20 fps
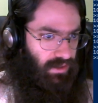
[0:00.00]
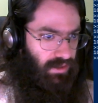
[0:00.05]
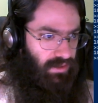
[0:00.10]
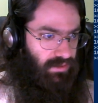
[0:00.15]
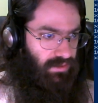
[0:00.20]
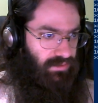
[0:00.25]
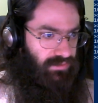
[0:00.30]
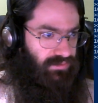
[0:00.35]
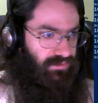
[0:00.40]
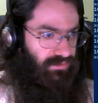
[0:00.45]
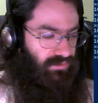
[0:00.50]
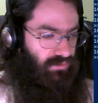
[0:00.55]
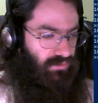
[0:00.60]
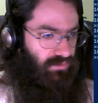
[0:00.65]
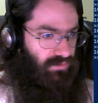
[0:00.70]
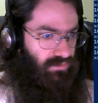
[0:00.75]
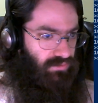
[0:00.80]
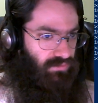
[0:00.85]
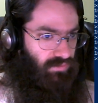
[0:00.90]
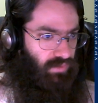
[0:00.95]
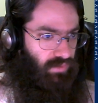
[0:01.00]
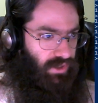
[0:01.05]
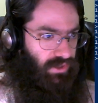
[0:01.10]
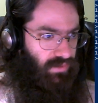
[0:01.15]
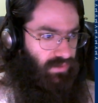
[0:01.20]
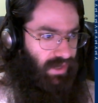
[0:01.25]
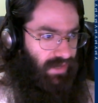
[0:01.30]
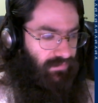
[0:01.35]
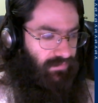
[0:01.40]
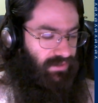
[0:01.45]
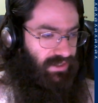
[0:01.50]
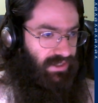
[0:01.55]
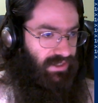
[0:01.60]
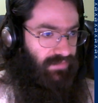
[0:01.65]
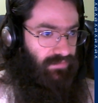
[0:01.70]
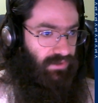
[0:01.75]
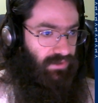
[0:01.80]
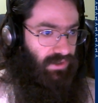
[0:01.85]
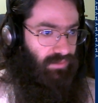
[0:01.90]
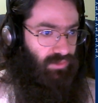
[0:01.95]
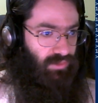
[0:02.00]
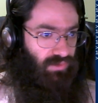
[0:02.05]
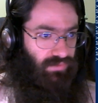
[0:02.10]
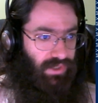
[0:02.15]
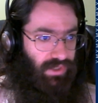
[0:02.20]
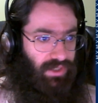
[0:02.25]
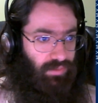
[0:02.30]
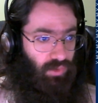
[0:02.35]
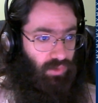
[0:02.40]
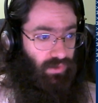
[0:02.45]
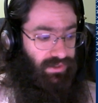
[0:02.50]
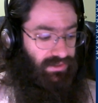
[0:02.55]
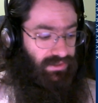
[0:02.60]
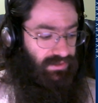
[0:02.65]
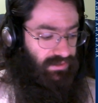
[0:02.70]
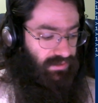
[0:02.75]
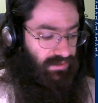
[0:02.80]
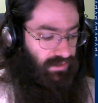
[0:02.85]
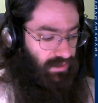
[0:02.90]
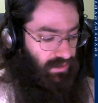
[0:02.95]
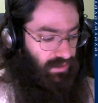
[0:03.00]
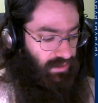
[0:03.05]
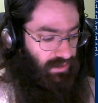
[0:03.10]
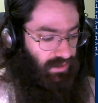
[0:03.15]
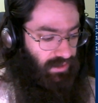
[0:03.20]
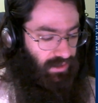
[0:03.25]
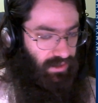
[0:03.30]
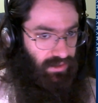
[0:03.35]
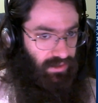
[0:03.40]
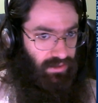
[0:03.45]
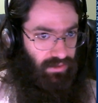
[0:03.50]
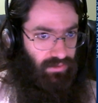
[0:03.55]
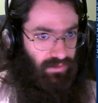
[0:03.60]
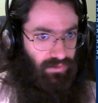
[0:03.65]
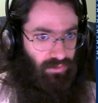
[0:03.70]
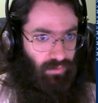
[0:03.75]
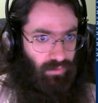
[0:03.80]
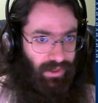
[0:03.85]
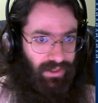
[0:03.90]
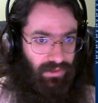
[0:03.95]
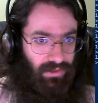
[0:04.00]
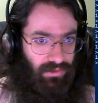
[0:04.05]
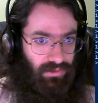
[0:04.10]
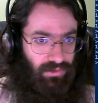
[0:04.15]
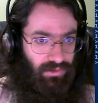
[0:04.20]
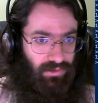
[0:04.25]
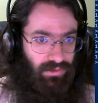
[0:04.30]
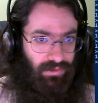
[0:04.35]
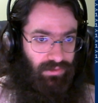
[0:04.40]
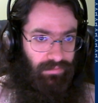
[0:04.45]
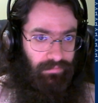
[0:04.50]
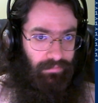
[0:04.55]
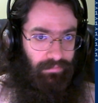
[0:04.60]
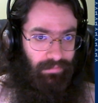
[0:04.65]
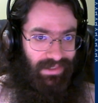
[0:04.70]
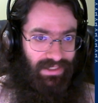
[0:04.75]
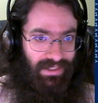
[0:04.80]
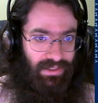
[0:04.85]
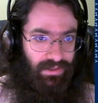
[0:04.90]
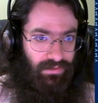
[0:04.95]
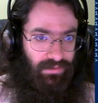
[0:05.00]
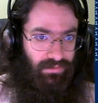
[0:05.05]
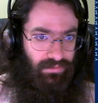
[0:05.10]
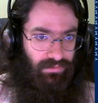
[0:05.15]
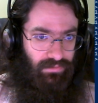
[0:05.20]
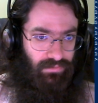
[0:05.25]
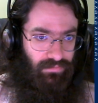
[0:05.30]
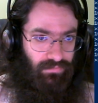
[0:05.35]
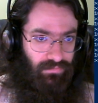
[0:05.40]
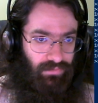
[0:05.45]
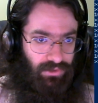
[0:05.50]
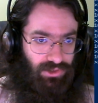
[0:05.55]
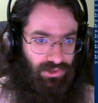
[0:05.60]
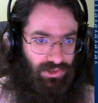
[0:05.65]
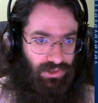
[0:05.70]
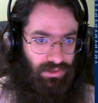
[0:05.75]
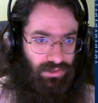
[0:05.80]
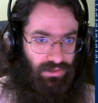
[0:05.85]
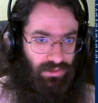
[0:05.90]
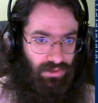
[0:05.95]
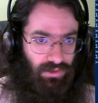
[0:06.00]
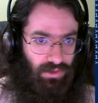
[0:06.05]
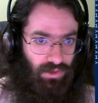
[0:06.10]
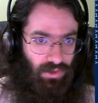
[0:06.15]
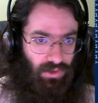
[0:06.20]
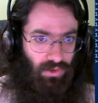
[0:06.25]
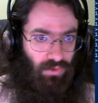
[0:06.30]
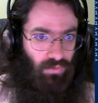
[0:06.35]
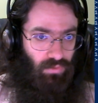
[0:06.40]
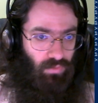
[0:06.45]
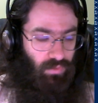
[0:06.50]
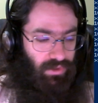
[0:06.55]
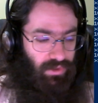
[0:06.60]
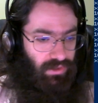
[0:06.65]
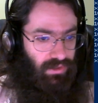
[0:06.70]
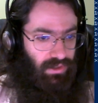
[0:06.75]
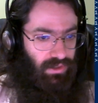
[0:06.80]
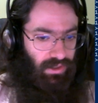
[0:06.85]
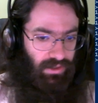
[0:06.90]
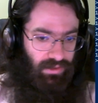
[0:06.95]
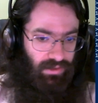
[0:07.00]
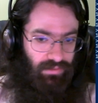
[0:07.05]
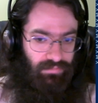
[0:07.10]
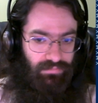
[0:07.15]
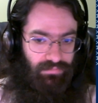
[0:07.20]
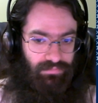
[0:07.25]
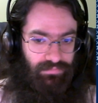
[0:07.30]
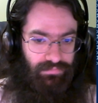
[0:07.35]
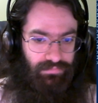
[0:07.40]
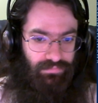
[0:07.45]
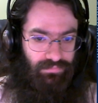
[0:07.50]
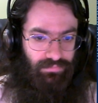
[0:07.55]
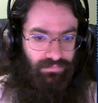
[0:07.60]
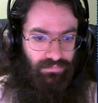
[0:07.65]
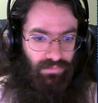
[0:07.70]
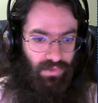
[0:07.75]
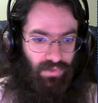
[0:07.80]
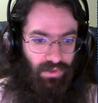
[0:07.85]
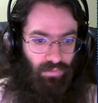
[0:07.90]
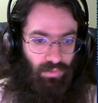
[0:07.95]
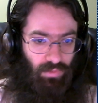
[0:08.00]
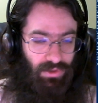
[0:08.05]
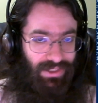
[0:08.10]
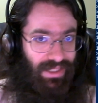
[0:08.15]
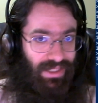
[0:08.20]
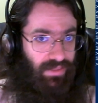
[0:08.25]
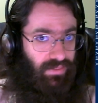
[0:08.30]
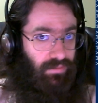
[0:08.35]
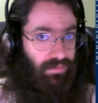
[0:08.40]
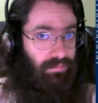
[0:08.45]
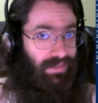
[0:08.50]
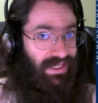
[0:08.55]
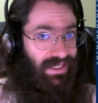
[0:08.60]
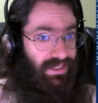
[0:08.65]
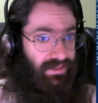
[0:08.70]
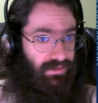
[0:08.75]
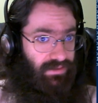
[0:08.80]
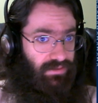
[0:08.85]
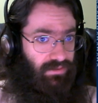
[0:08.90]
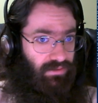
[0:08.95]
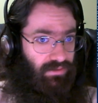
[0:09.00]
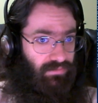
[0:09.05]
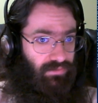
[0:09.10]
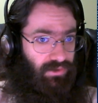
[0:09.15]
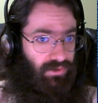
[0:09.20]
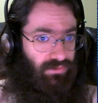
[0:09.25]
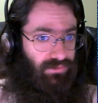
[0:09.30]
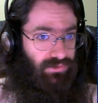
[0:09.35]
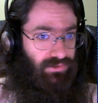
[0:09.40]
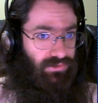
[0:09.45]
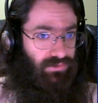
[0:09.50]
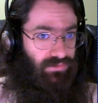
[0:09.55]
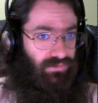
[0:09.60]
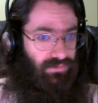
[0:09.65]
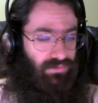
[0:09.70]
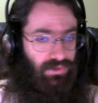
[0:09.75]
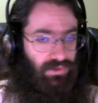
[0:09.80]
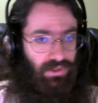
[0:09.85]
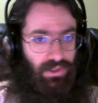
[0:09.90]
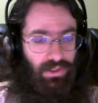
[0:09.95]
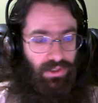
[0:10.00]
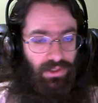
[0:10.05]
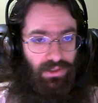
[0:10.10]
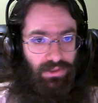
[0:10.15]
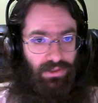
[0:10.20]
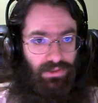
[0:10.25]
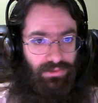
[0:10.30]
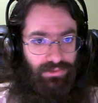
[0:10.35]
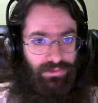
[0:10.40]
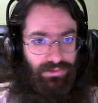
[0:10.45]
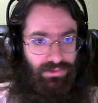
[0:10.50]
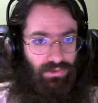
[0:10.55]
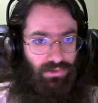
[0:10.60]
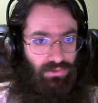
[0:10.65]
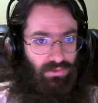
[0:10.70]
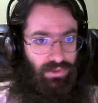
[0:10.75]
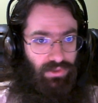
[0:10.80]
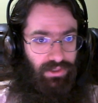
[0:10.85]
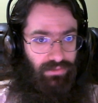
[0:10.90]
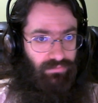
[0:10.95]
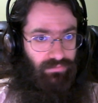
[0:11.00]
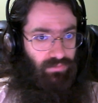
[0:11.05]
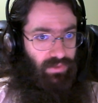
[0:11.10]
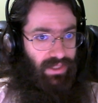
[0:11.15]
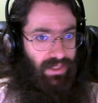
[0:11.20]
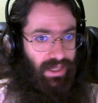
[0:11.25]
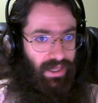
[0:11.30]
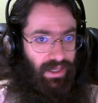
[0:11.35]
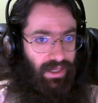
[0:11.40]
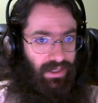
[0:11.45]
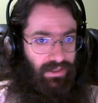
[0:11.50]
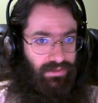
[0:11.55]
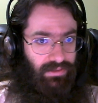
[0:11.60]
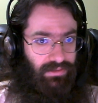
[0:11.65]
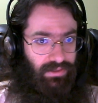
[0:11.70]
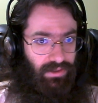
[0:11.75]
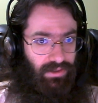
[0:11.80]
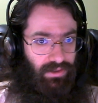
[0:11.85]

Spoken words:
so when you have an even number of data points, the regular median function will get the mean of those two. So if we had,